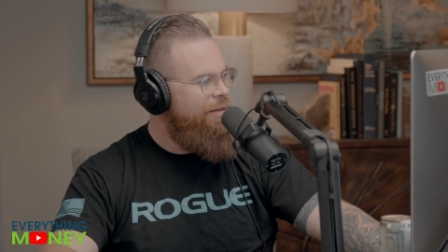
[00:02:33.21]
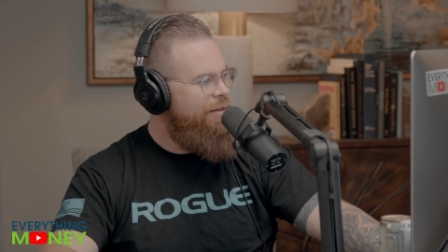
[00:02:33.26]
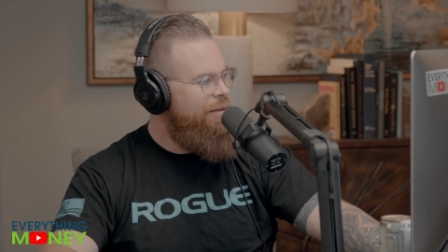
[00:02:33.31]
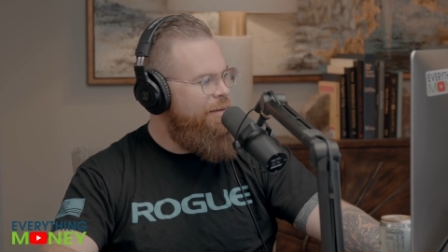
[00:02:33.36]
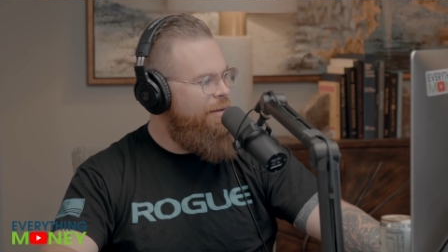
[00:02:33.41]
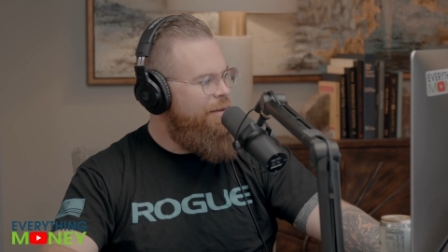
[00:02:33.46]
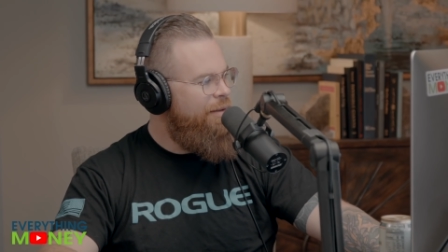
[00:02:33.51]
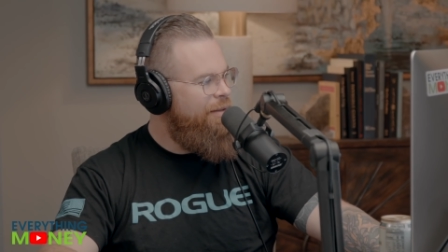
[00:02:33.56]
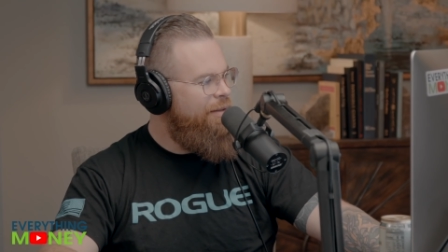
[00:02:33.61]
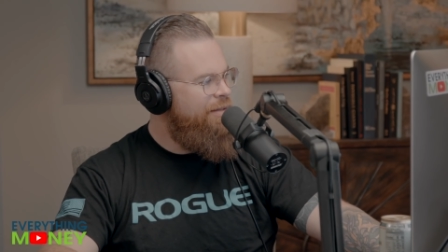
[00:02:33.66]

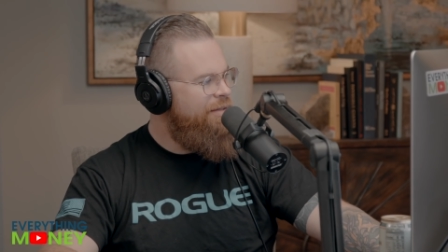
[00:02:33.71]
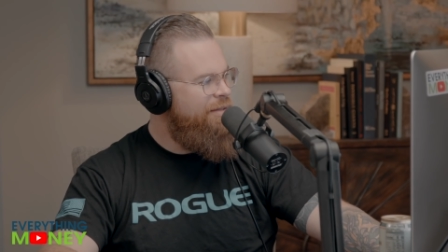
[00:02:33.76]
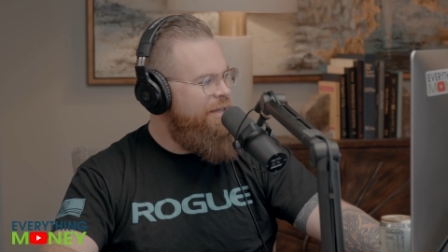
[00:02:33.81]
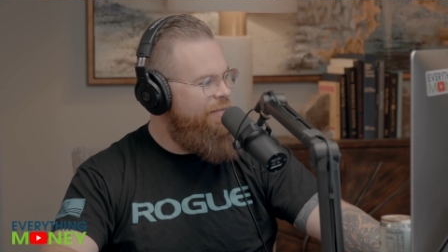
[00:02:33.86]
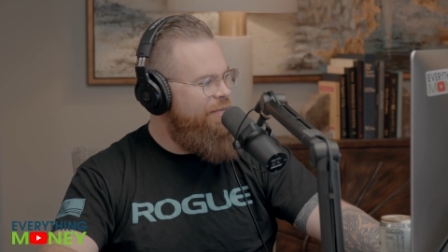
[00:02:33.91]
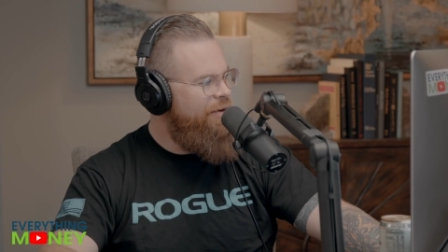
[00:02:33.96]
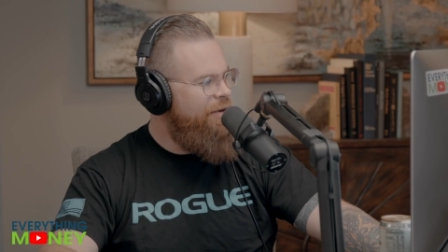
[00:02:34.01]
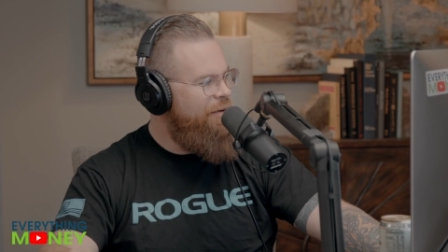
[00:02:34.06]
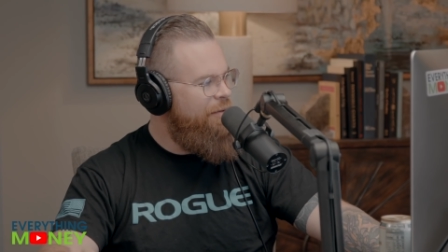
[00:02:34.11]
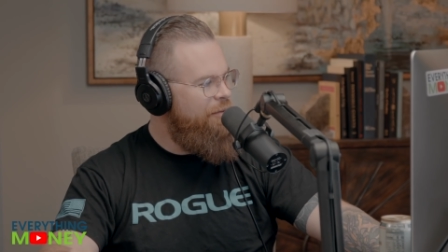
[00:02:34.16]
The
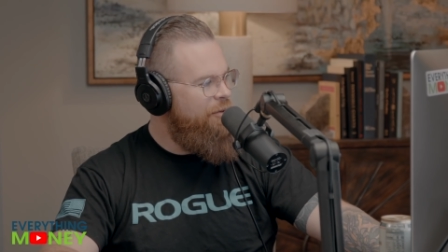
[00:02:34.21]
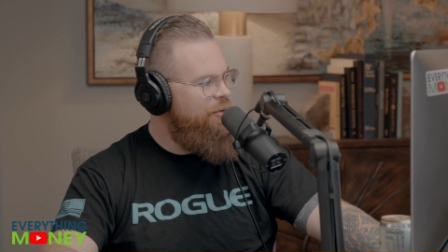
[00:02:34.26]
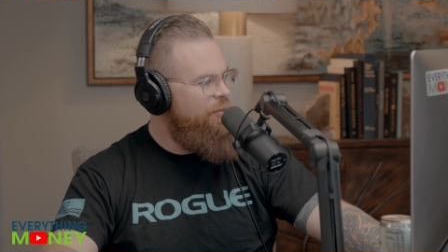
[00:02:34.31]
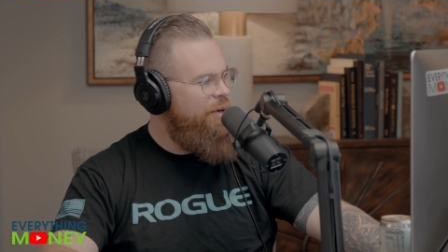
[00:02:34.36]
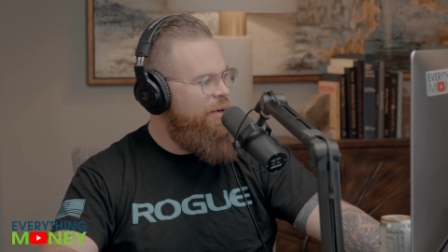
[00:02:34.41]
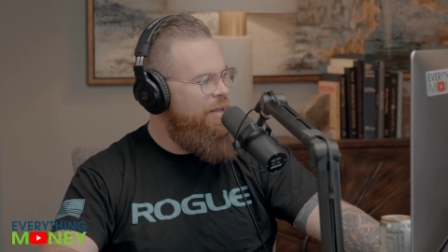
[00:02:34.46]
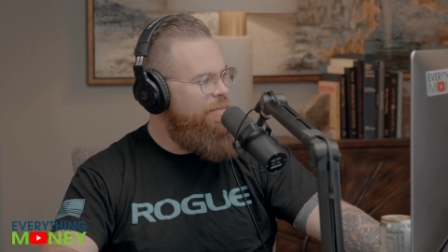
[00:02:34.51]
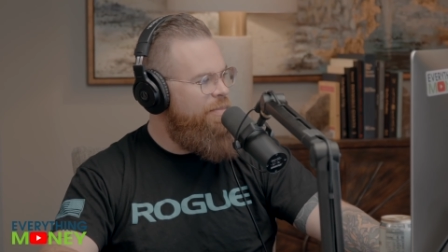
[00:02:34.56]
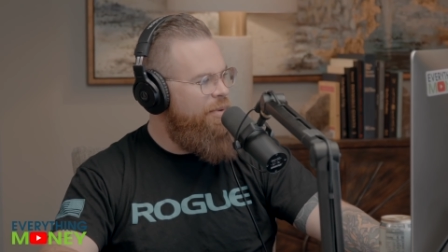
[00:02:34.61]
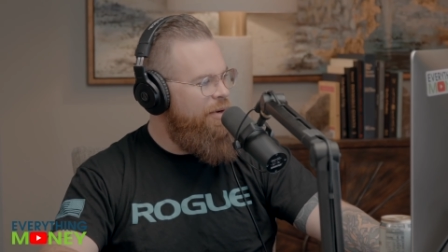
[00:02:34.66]

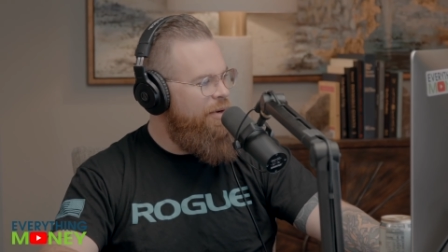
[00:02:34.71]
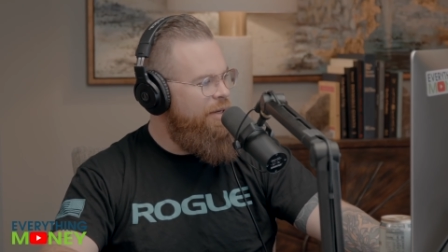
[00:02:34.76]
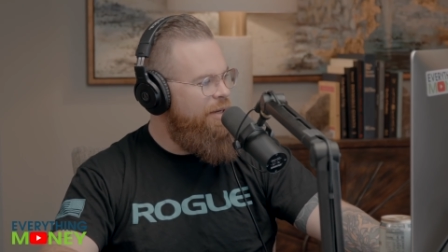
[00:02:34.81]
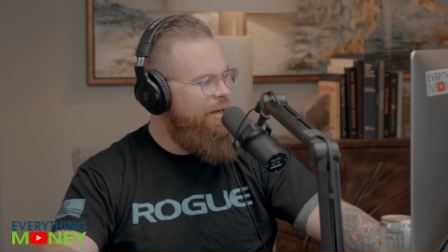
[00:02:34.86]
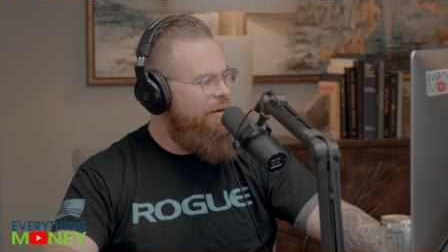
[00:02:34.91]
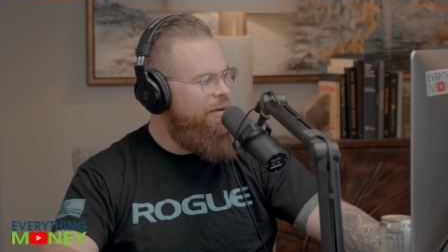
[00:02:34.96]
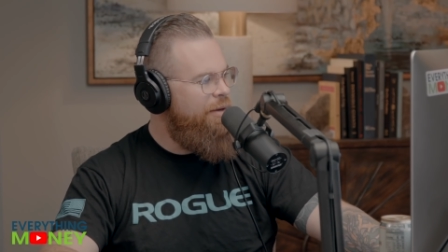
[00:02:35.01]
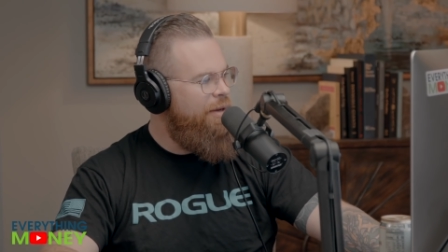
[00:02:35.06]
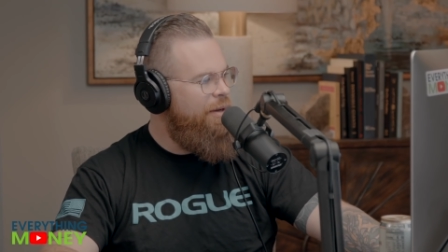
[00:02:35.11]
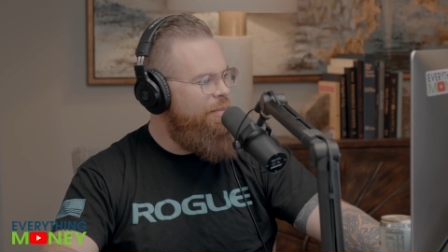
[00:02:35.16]
720 billion
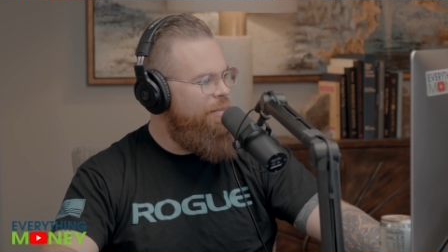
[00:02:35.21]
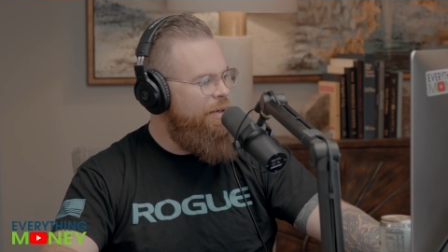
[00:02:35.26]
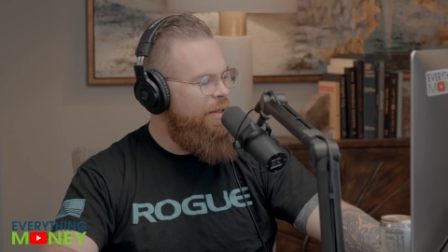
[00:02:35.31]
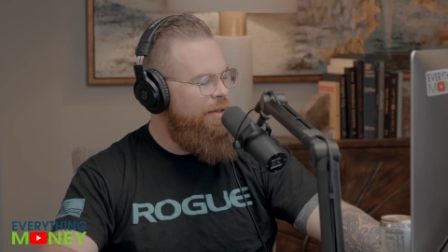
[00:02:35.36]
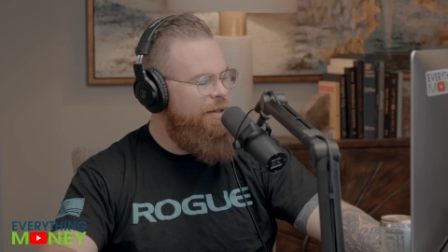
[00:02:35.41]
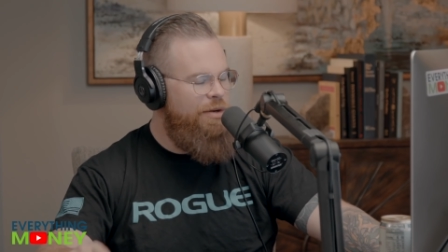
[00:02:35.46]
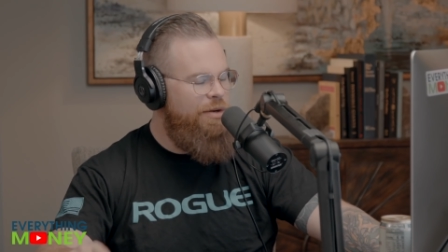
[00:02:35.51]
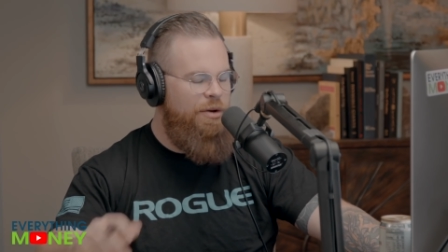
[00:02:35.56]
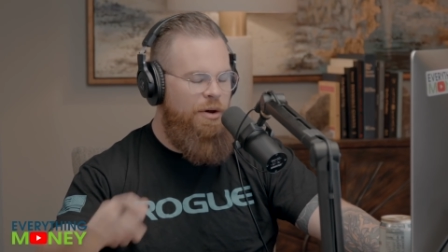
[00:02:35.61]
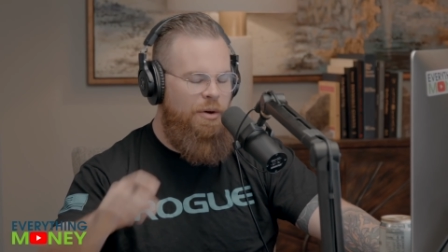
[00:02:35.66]
dollar company
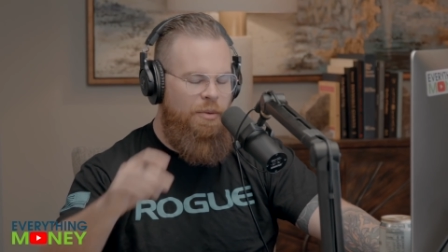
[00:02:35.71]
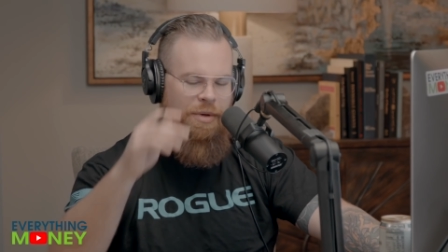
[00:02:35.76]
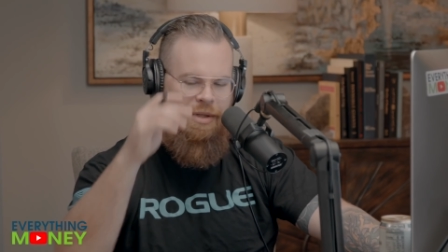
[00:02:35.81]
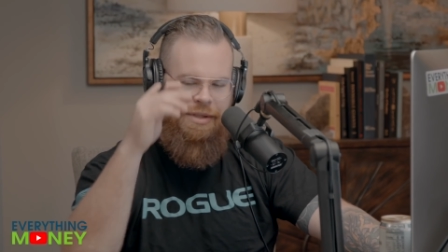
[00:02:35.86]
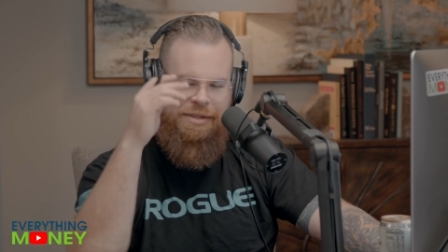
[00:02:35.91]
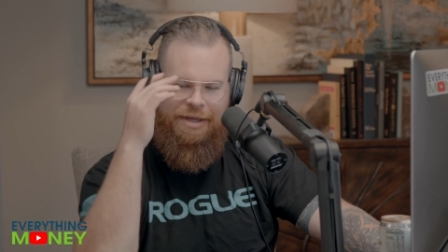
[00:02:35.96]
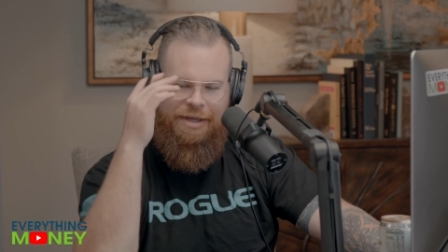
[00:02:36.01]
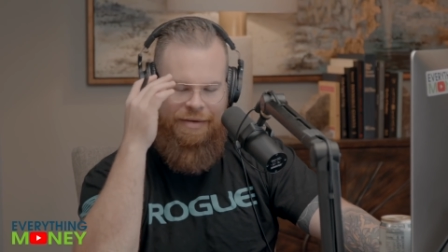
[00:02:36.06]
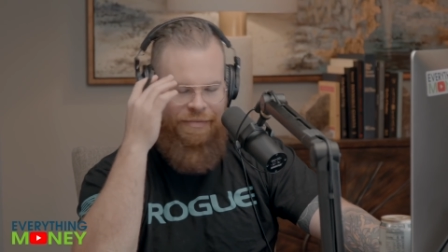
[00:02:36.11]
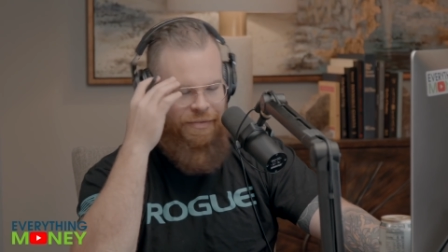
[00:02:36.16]
that no
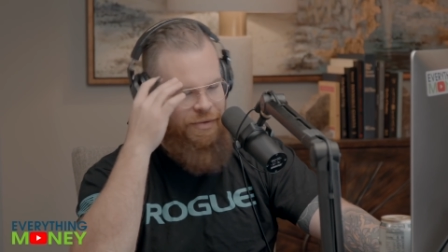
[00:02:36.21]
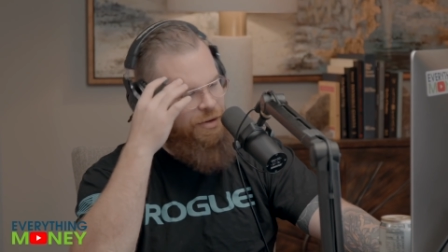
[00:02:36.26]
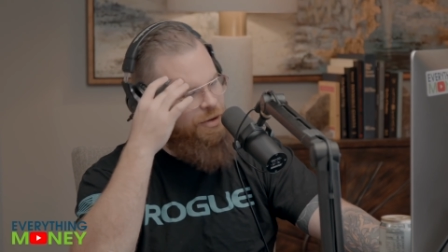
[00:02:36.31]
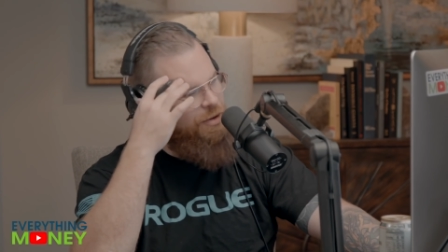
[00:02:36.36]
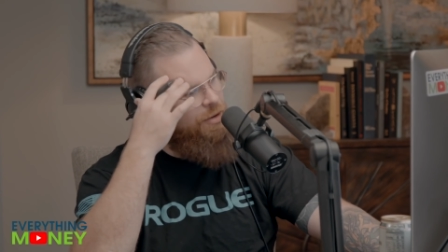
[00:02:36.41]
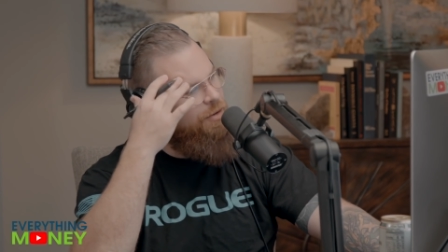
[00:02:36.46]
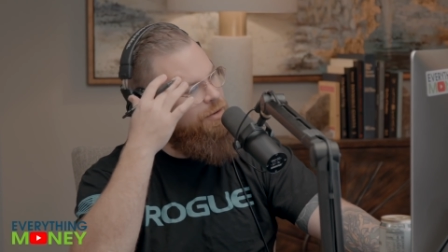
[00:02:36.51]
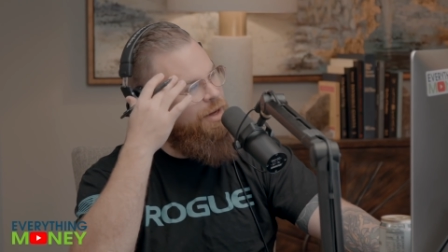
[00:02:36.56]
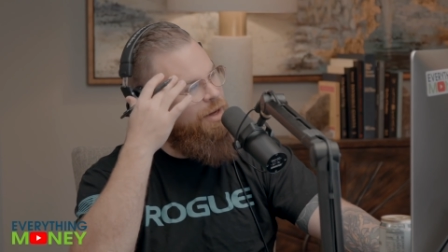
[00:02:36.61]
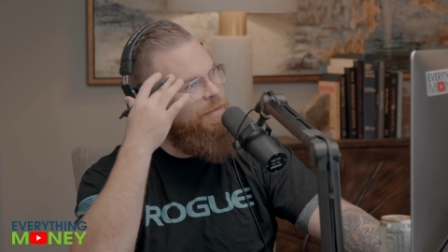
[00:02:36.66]
one's ever
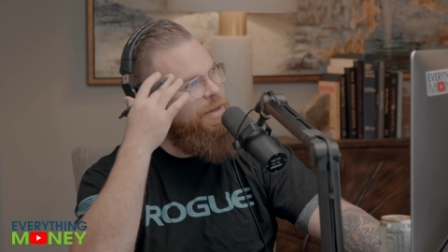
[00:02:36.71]
heard.